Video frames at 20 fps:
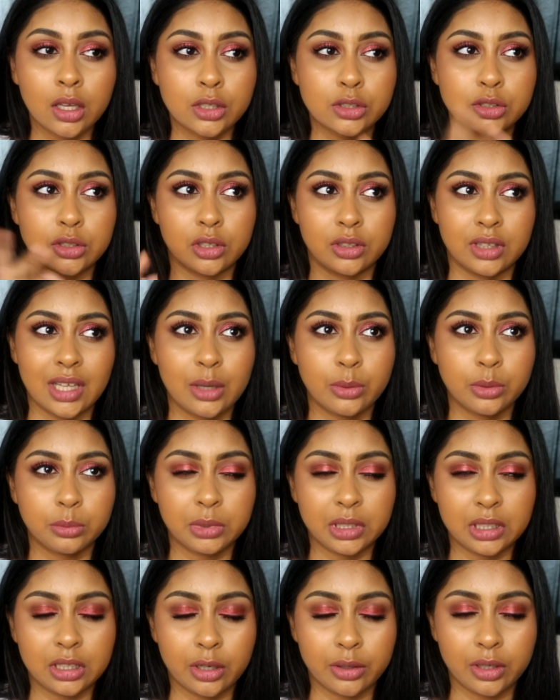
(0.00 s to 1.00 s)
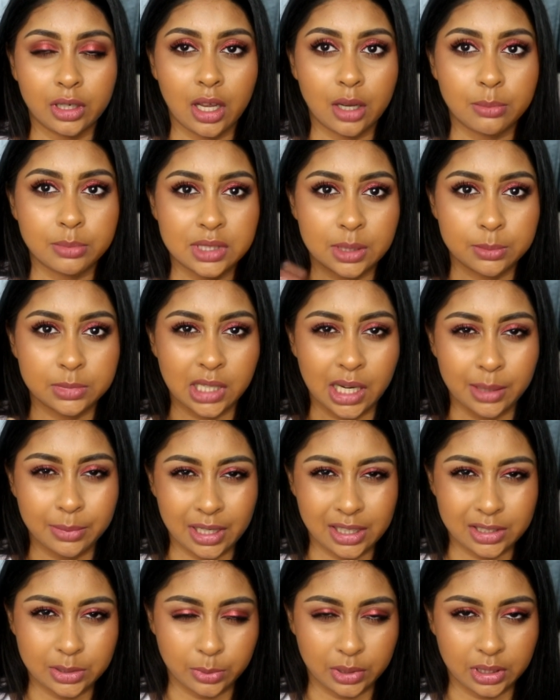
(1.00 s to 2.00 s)
So that will be going up sometime
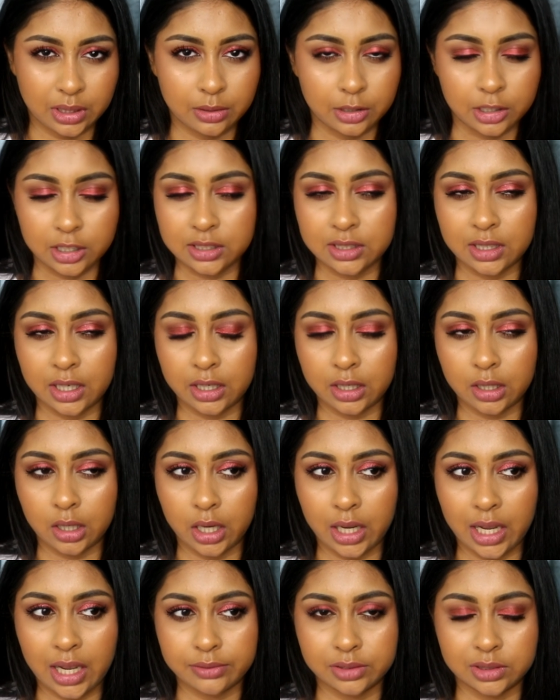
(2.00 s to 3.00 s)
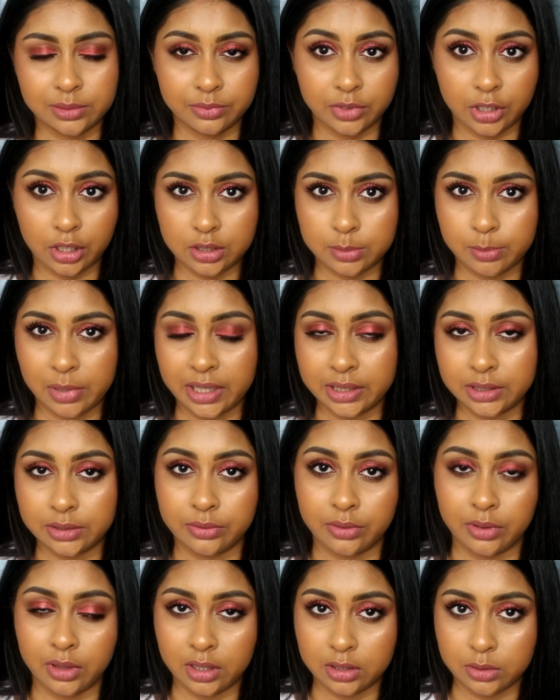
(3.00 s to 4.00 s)
next week, because I have some videos planned
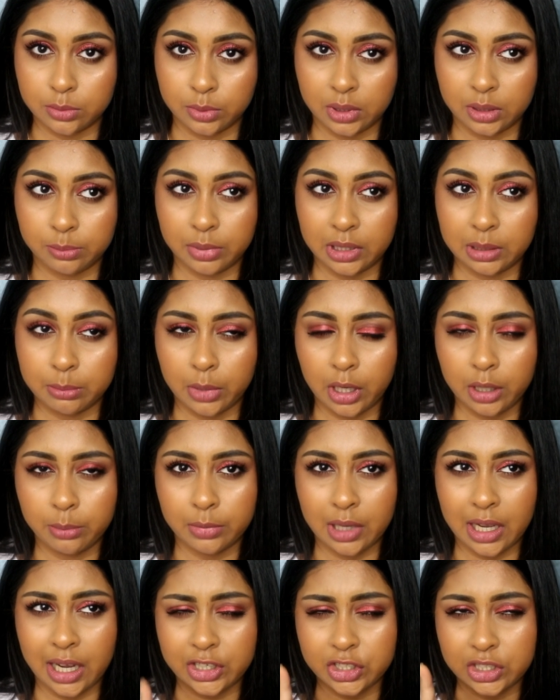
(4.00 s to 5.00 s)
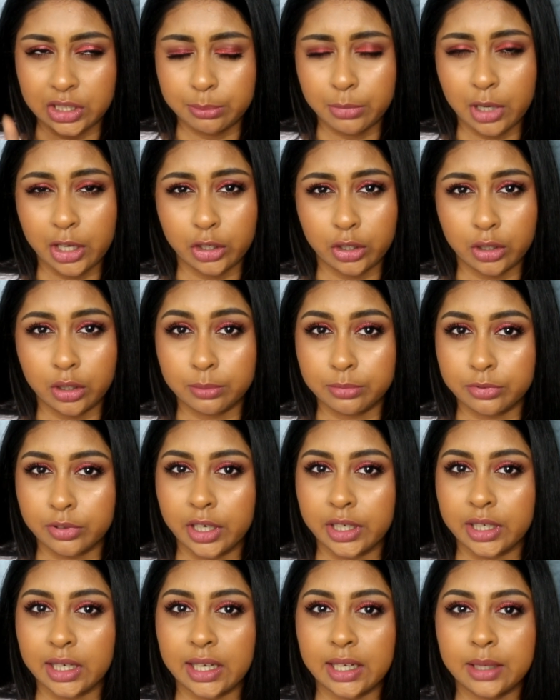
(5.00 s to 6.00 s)
for this week, but it might go up
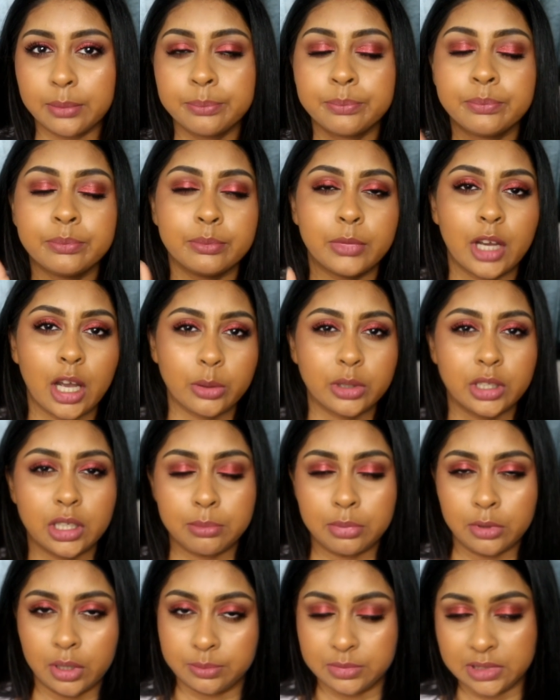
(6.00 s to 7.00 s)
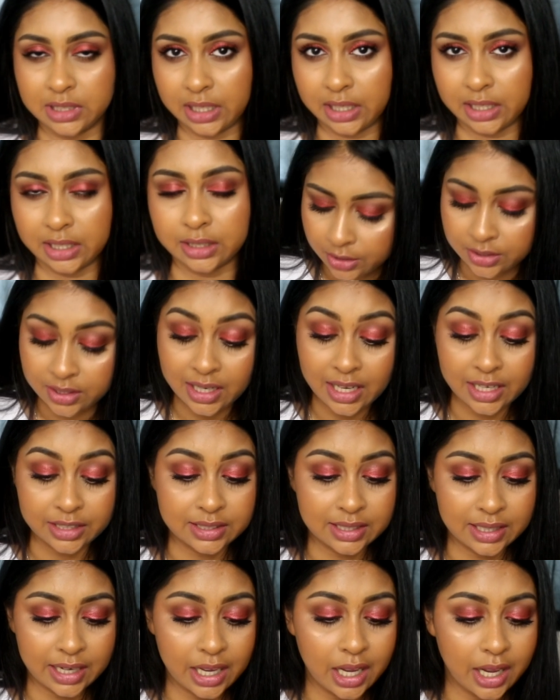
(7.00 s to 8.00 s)
Friday. But I'll keep you updated. So yeah,
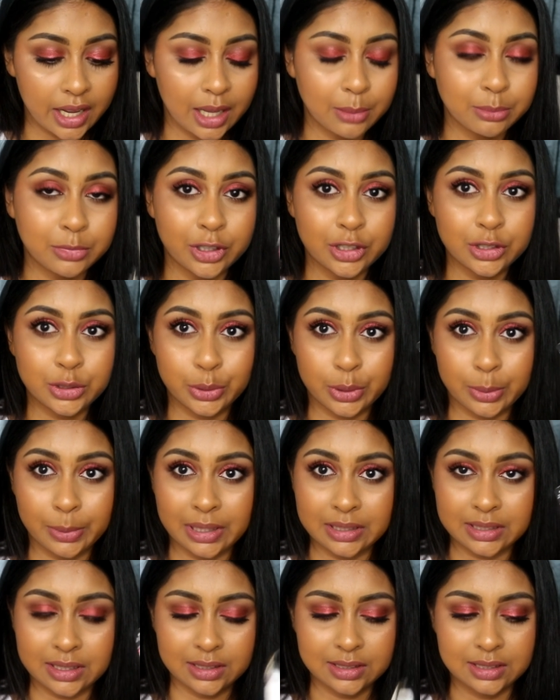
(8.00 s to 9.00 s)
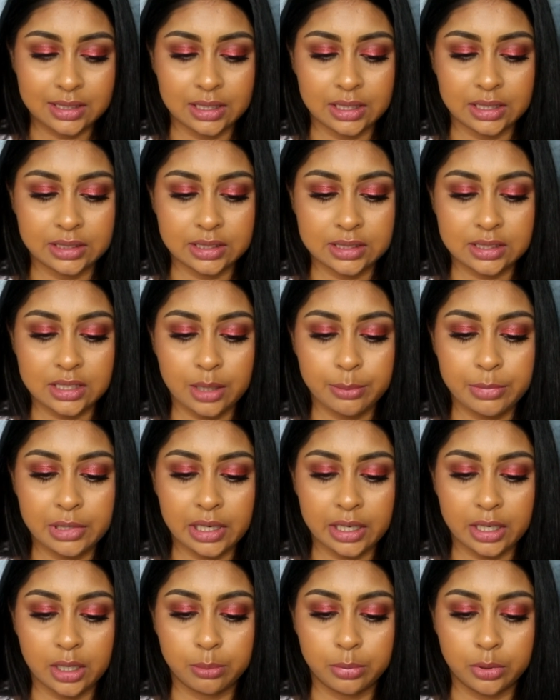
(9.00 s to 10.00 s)
today I am going to talk about this concealer. It does come in
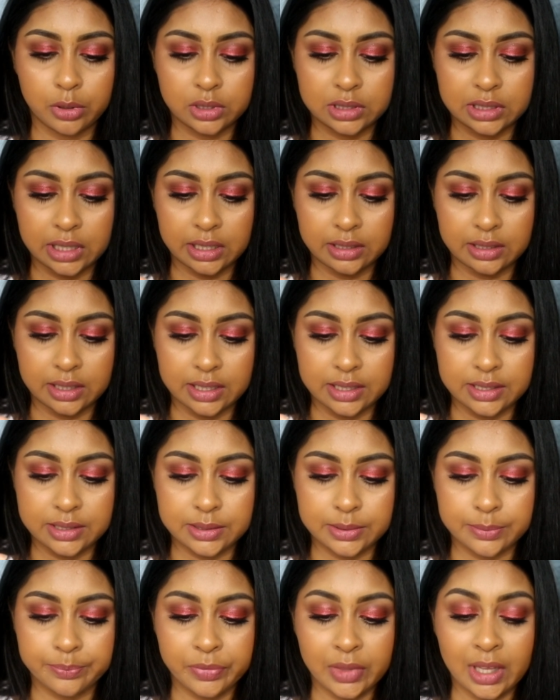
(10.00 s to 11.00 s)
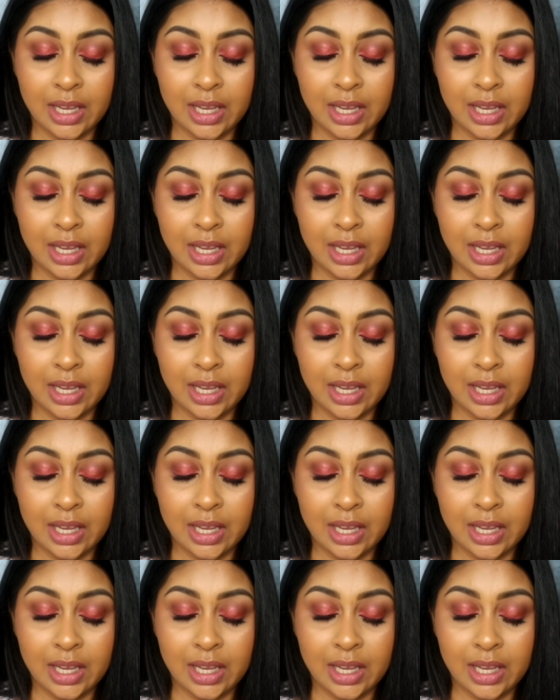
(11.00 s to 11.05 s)
like a box like this.